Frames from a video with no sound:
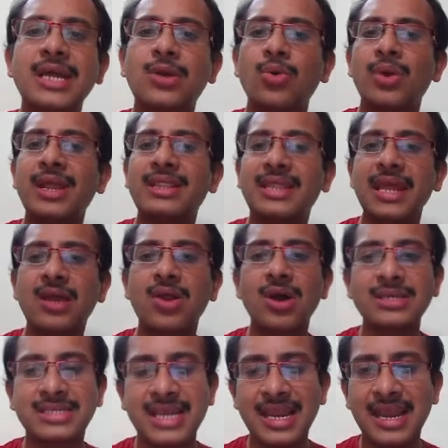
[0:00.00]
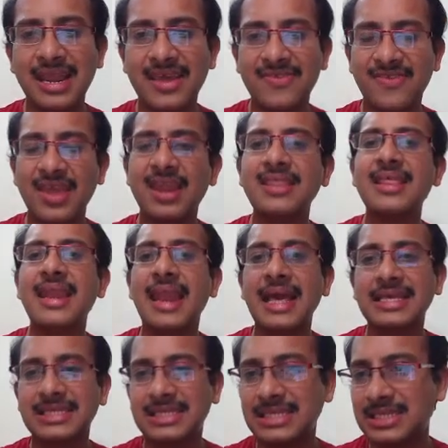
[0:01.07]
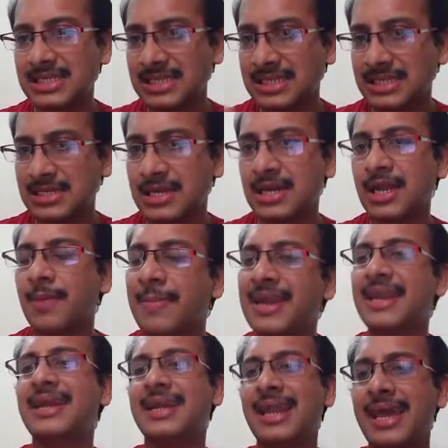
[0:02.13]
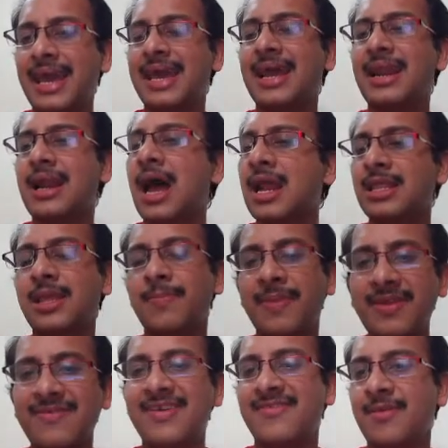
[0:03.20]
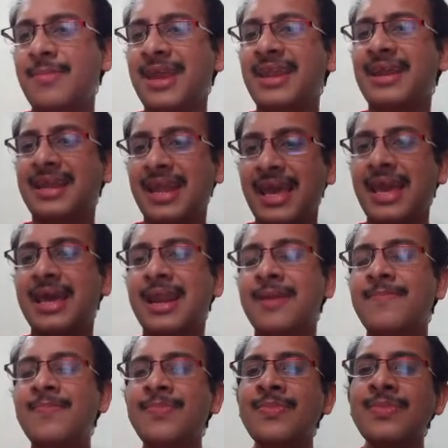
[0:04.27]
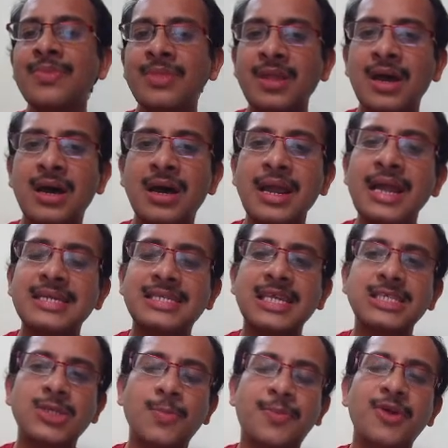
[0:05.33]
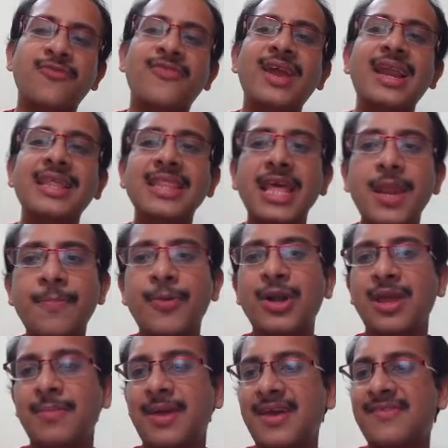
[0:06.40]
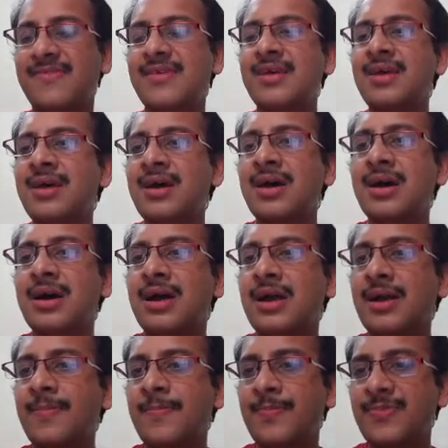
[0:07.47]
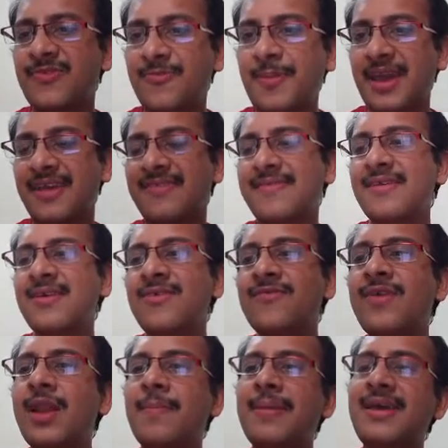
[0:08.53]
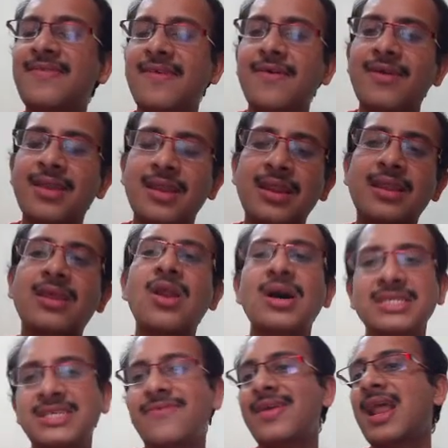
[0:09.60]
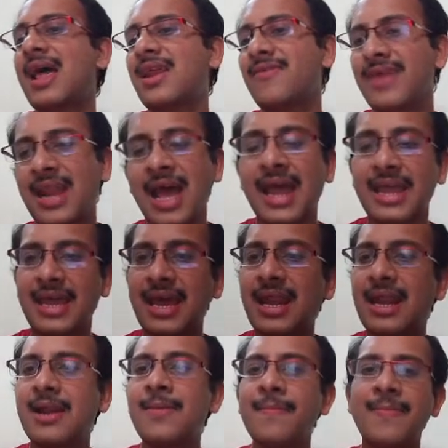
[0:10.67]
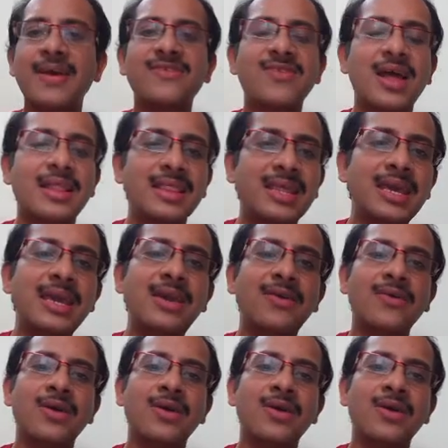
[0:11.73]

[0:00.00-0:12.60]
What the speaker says: only 3x3 lesion in the next immediate layer or the previous immediate layer, its receptive field in the input image space will be 7x7 or even higher based on the